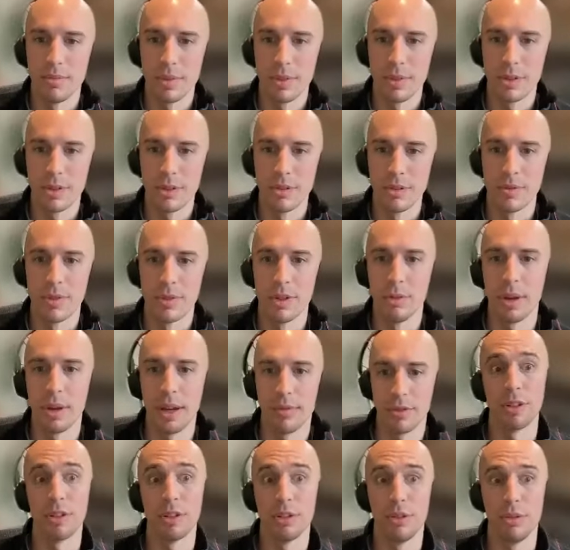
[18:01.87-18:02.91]
So if you
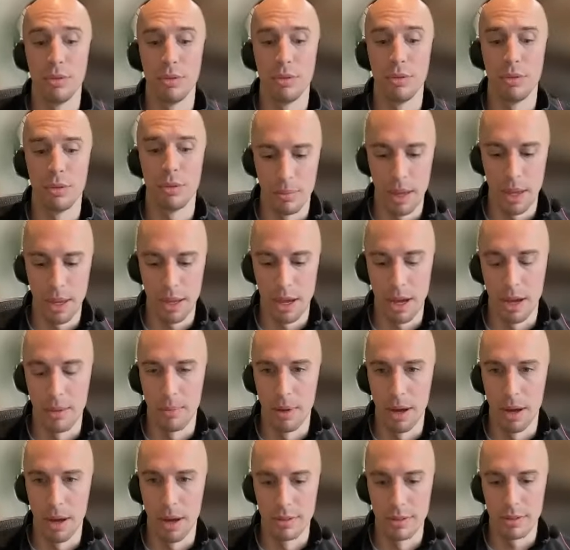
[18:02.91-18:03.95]
have two AI
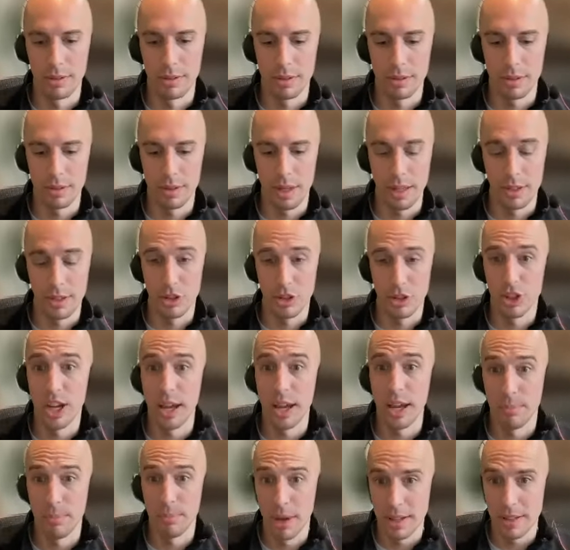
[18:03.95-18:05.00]
models as
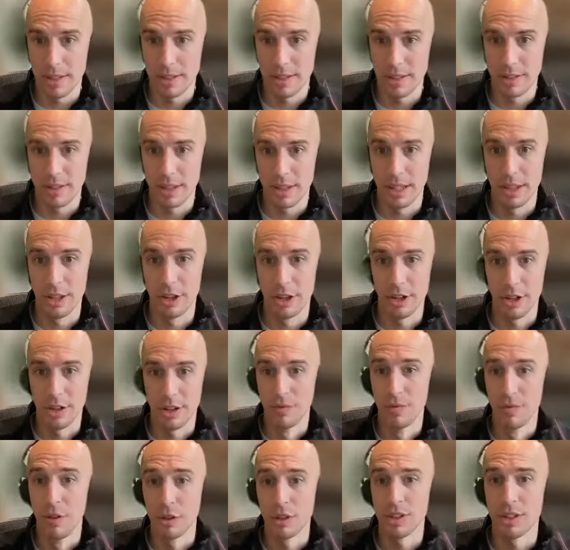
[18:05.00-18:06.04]
chatbots and they're
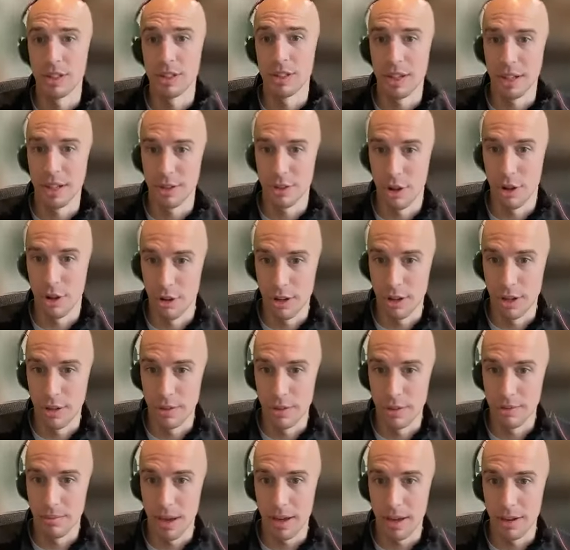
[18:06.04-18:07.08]
conversing and
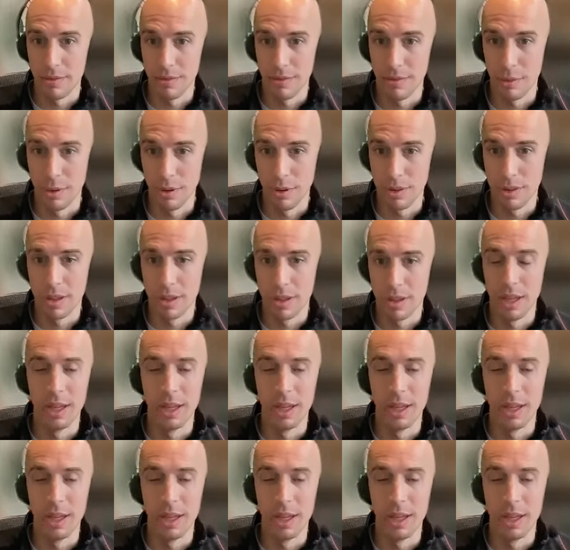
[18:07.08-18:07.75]
talking back and forth,